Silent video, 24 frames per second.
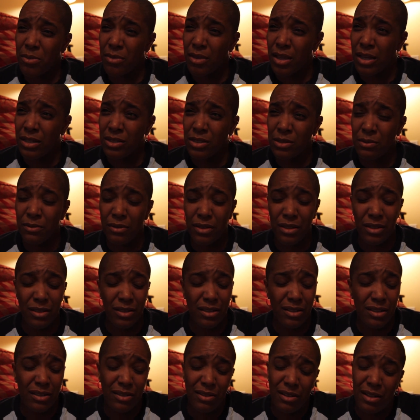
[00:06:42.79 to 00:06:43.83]
it's a
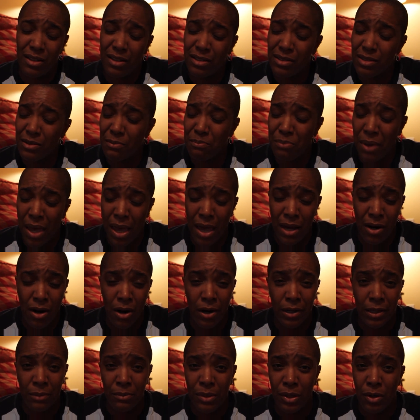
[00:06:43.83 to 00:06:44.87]
it's a bad
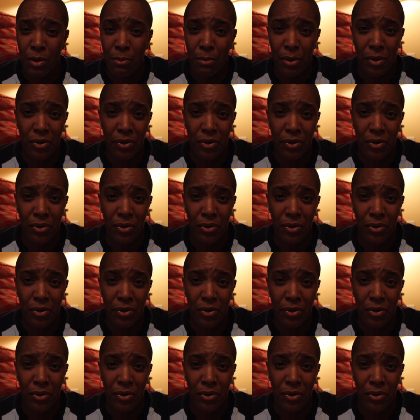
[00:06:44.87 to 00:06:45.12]
argument on